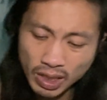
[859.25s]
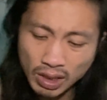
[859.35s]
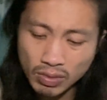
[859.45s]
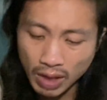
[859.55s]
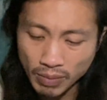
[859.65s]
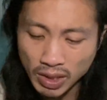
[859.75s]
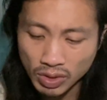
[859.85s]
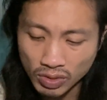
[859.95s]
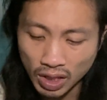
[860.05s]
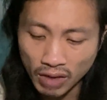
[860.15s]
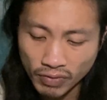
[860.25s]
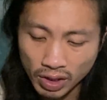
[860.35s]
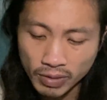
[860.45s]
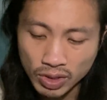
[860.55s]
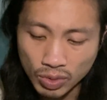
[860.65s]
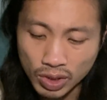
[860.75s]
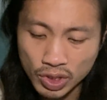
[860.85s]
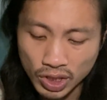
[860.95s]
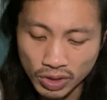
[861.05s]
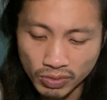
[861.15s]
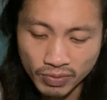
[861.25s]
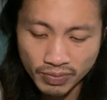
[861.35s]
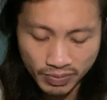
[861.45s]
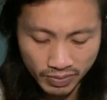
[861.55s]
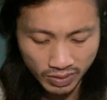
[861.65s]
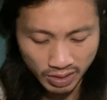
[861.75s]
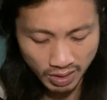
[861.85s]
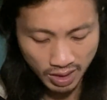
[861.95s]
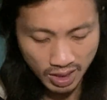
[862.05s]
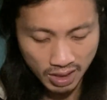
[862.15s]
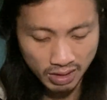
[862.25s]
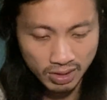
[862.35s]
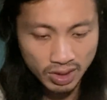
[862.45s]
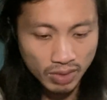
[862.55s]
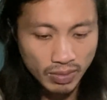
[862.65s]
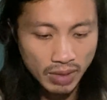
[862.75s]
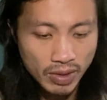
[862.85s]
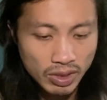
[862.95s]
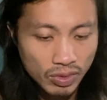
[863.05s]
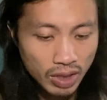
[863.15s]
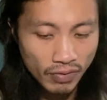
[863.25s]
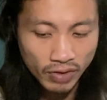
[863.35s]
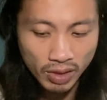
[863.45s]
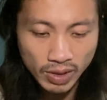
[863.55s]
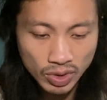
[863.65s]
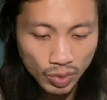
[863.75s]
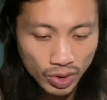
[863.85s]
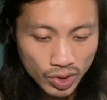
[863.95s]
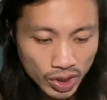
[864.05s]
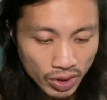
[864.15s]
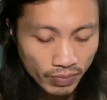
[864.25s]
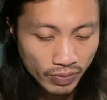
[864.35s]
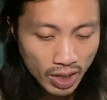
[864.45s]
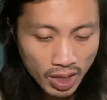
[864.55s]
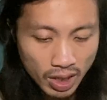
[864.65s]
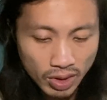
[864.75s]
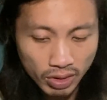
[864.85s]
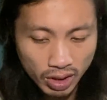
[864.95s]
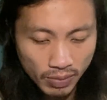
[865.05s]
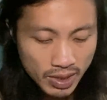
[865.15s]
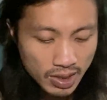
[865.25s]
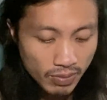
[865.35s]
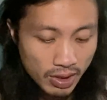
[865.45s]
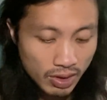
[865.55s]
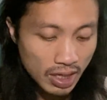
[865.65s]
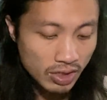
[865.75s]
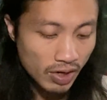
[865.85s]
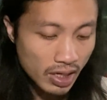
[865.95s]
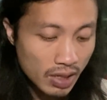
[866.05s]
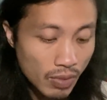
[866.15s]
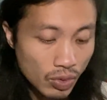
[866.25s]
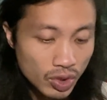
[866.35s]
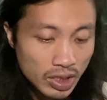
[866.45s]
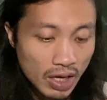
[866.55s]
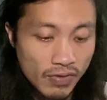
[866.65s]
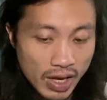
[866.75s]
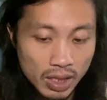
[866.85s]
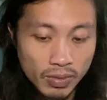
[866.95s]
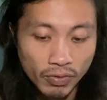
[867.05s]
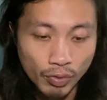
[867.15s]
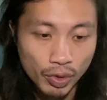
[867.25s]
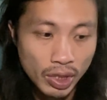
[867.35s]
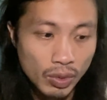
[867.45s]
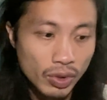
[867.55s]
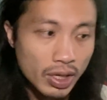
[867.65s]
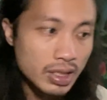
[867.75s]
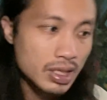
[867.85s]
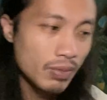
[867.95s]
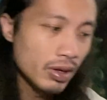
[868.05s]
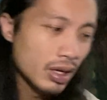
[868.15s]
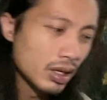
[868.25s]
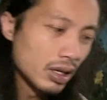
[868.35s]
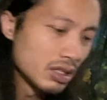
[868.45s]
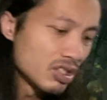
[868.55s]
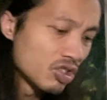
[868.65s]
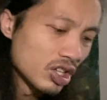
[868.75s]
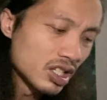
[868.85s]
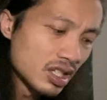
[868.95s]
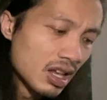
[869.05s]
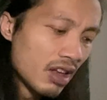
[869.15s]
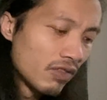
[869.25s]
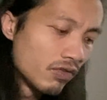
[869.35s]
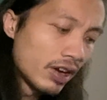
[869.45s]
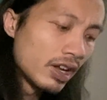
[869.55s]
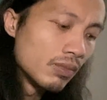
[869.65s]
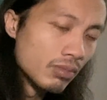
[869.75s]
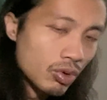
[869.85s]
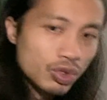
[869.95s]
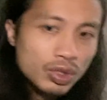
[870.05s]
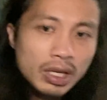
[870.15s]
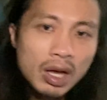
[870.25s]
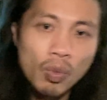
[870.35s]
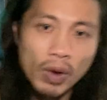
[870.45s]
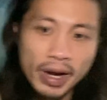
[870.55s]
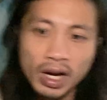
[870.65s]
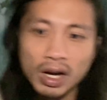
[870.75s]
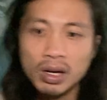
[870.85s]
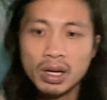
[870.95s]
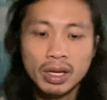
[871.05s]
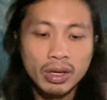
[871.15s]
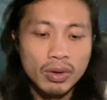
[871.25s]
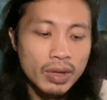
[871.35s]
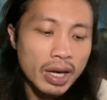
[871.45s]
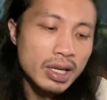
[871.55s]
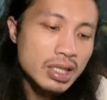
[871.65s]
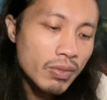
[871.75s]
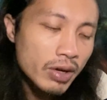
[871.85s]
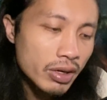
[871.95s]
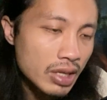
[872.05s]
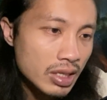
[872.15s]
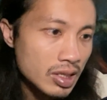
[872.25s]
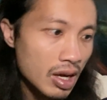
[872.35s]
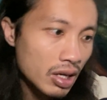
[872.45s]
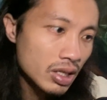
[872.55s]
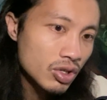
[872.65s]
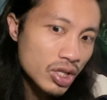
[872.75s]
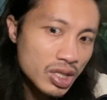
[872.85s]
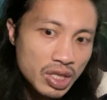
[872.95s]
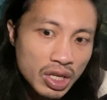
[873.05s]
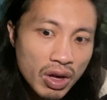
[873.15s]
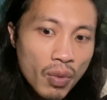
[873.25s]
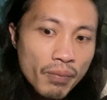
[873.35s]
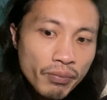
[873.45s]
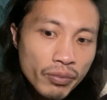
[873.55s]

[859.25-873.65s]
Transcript: like there might be new love coming towards you. Yeah, there might be new love coming towards you. You know, it could be someone here that's very emotionally available for you or that someone here is just very emotionally aware, okay? Someone here that's not going to just, you know,